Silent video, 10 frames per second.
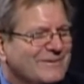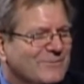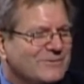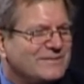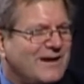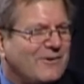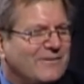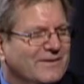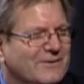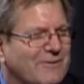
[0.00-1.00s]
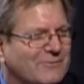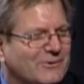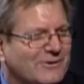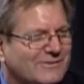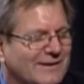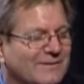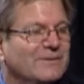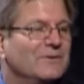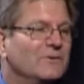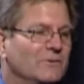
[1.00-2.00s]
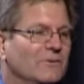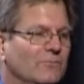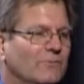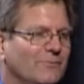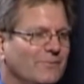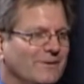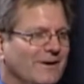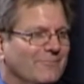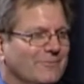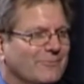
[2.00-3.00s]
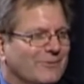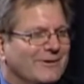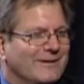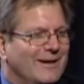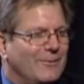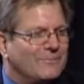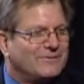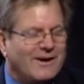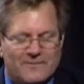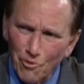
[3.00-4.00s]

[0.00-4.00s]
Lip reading: What's the most scary thing you ever heard? Is like, we're from the government, we're here to help.